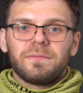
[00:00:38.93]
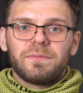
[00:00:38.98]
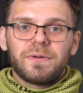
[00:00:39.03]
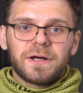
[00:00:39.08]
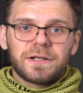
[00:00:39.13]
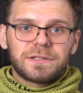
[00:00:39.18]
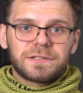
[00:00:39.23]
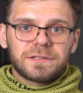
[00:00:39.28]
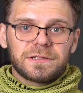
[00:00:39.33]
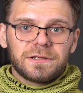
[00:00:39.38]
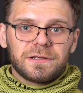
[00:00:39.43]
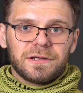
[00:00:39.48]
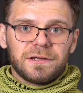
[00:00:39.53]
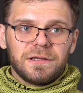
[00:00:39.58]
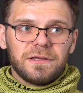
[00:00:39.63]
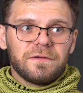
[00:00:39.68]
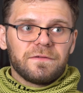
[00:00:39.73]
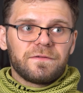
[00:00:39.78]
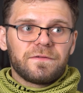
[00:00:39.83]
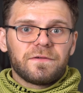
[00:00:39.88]
but
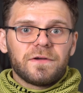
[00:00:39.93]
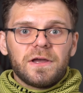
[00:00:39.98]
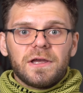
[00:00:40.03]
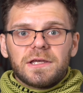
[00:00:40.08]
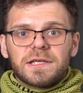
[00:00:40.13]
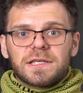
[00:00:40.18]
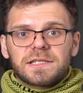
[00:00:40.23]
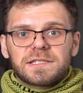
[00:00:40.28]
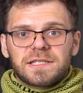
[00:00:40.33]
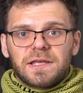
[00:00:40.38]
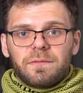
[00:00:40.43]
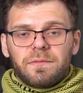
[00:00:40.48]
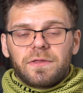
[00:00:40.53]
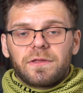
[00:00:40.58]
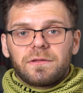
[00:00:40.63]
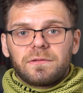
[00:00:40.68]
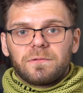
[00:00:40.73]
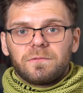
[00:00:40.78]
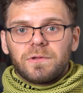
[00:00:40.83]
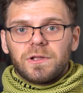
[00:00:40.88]
if
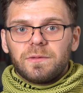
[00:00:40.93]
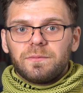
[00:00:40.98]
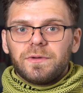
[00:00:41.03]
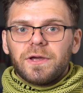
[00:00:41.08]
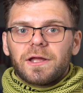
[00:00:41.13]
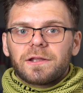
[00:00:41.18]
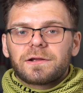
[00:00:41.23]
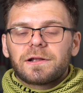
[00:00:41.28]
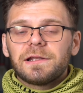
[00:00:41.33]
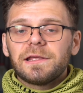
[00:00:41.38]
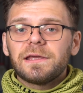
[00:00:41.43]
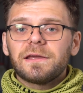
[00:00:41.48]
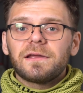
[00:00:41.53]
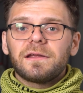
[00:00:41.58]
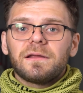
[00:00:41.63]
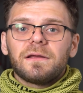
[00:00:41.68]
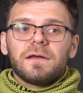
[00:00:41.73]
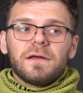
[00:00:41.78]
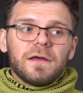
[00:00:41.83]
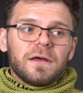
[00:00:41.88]
something will be unclear,